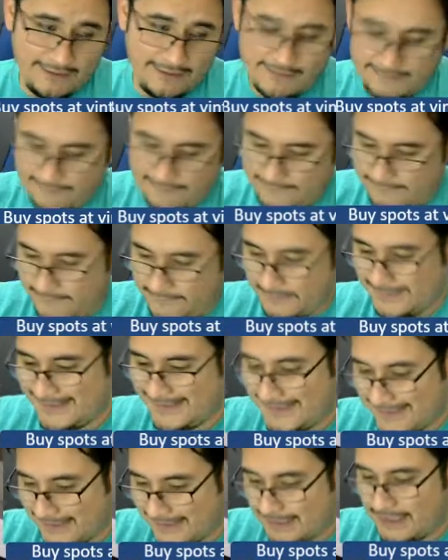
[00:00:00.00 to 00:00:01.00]
from 6
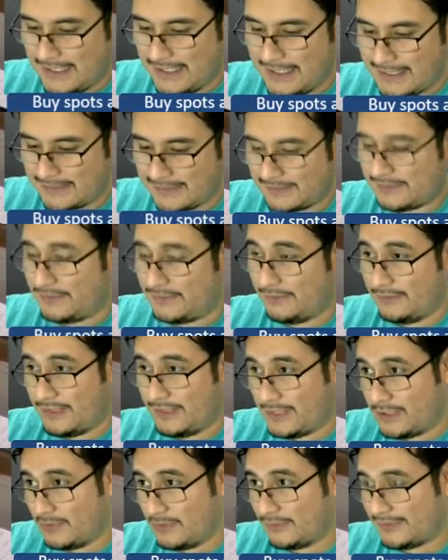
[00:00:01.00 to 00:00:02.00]
o'clock till it
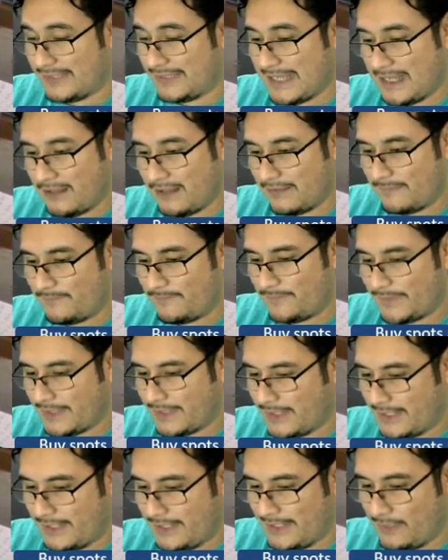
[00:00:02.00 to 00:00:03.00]
closed out,
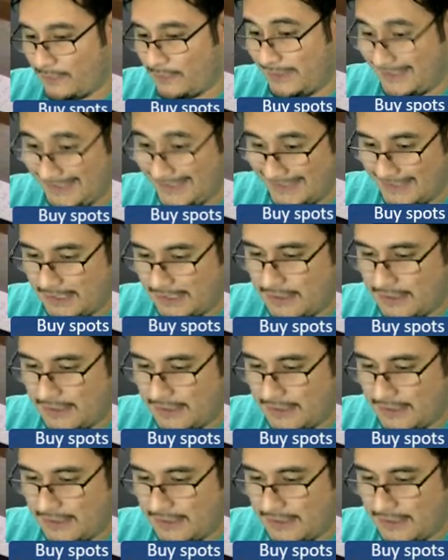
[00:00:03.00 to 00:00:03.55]
and we did.